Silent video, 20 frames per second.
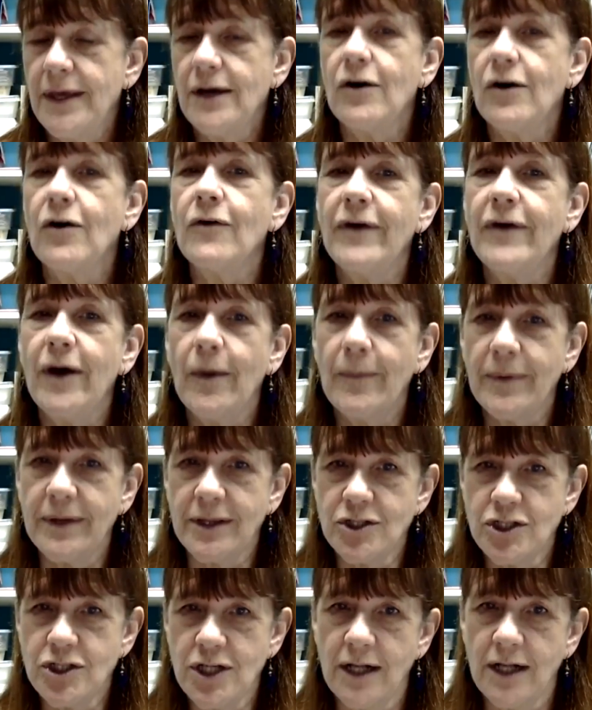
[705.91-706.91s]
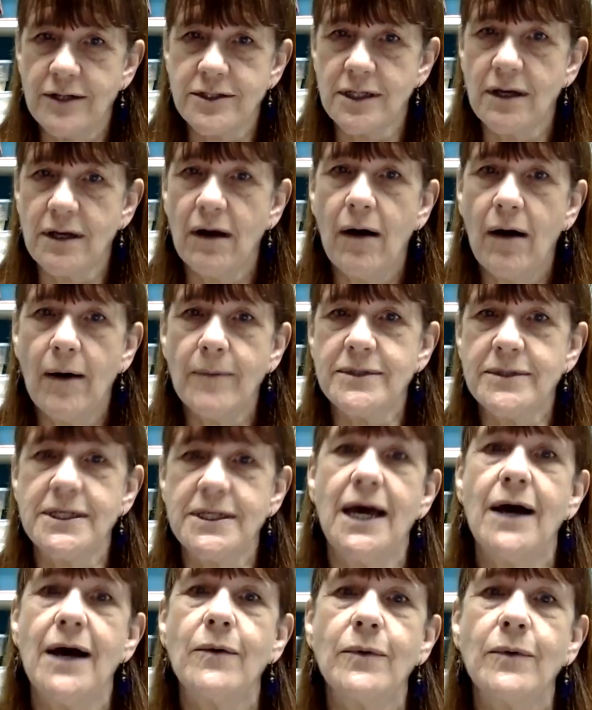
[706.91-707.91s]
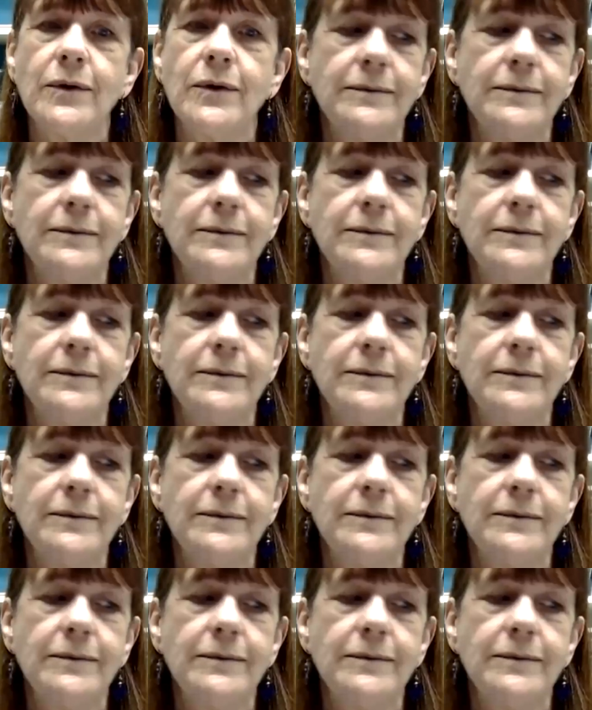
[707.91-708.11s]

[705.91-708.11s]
of helping the child to calm down.